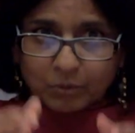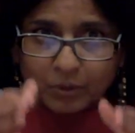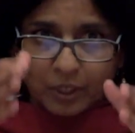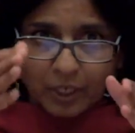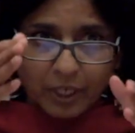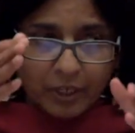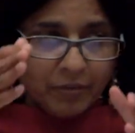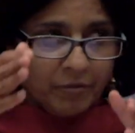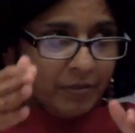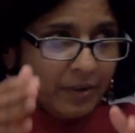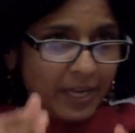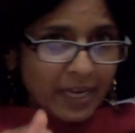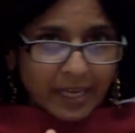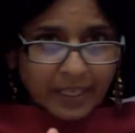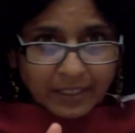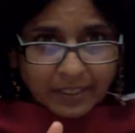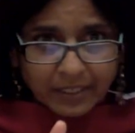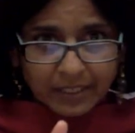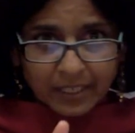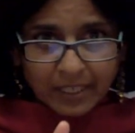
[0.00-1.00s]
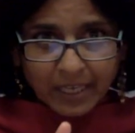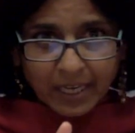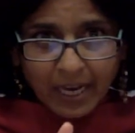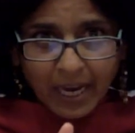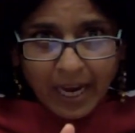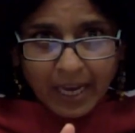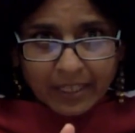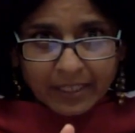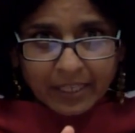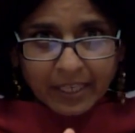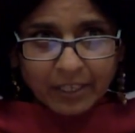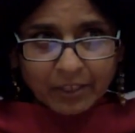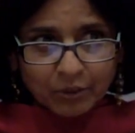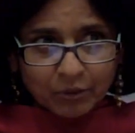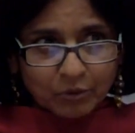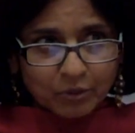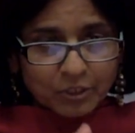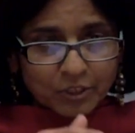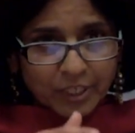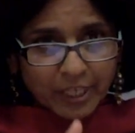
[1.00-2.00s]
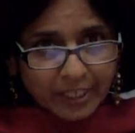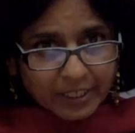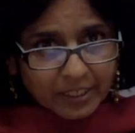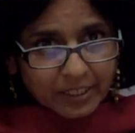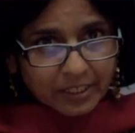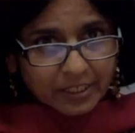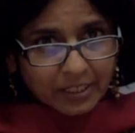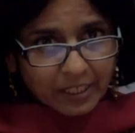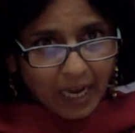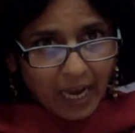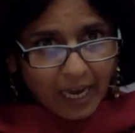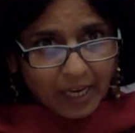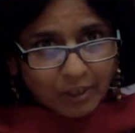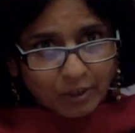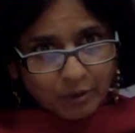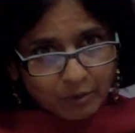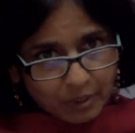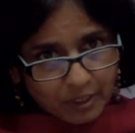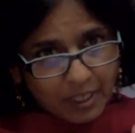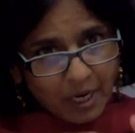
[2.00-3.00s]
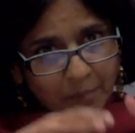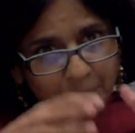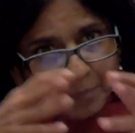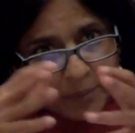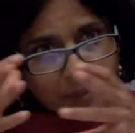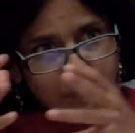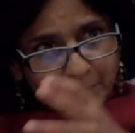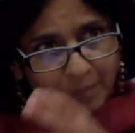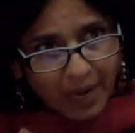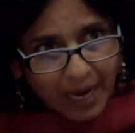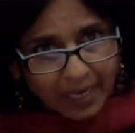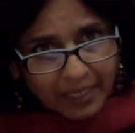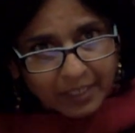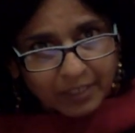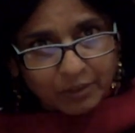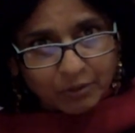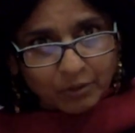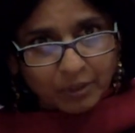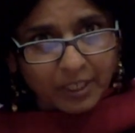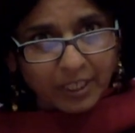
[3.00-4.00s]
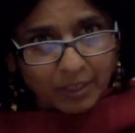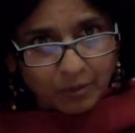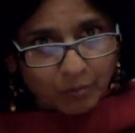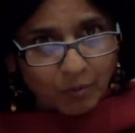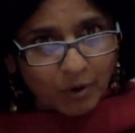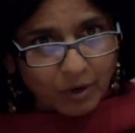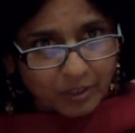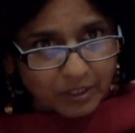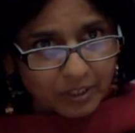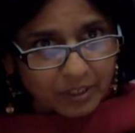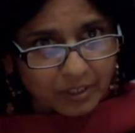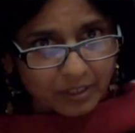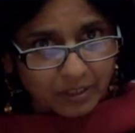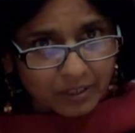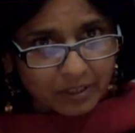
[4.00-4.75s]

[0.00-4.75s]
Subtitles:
convey it. And then you treat it and you dump it back into clean water.